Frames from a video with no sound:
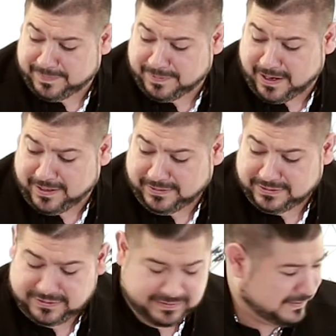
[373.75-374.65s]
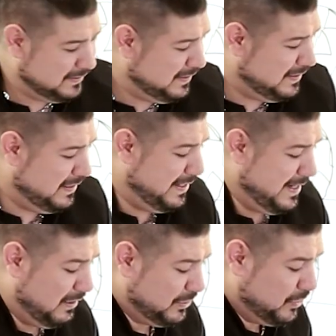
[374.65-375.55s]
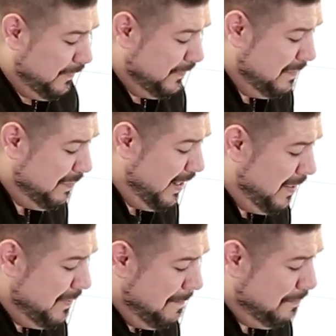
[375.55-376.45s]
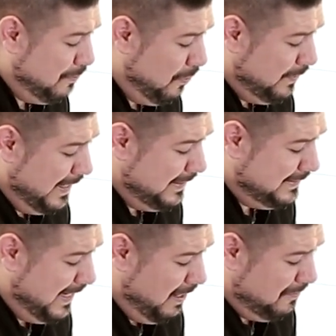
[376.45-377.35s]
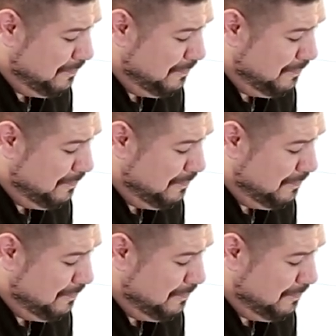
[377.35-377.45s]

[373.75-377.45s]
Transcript: of product, and now start from the bottom and pull that down,